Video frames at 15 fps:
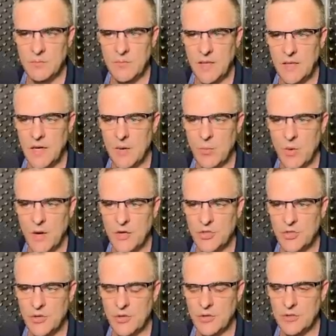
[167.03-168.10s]
allow
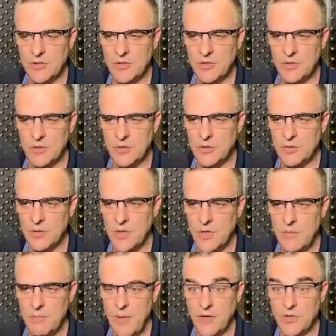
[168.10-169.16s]
Wireshark to
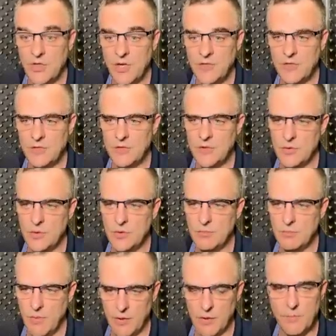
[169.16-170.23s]
make changes to
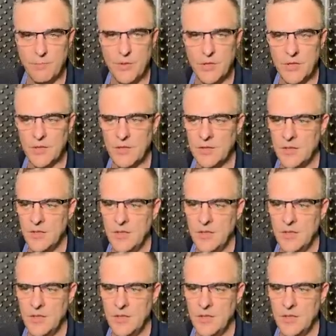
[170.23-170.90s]
my computer